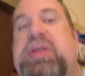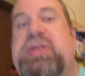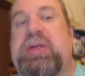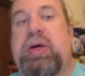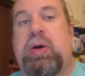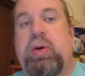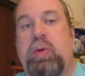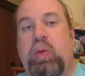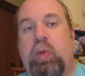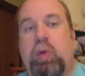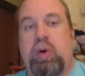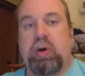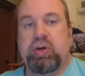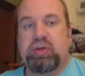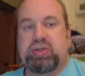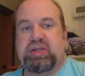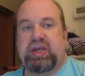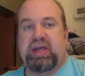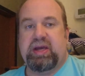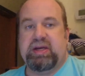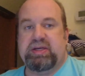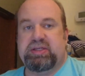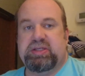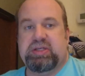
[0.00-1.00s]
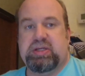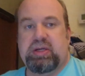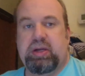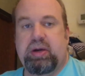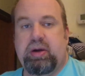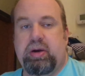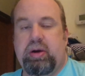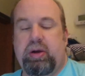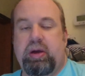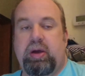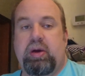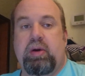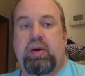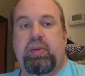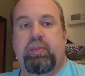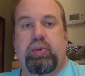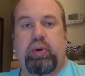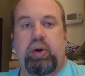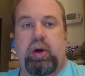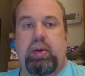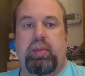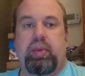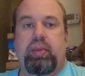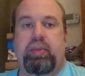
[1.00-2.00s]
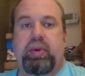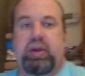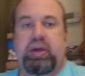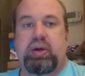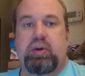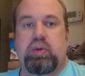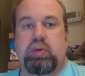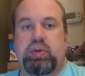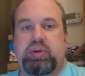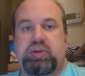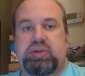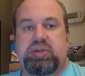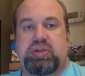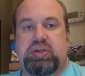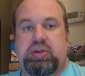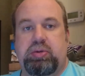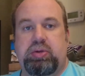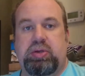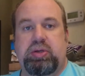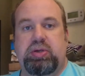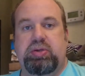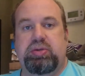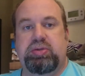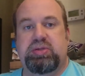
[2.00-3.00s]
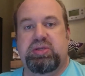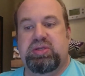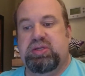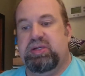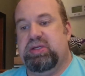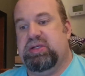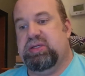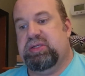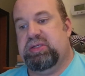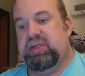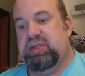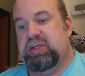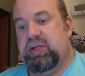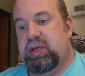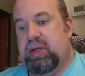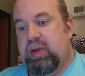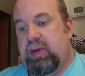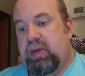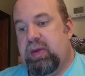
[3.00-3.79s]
So worst case scenario, I'm probably going to use this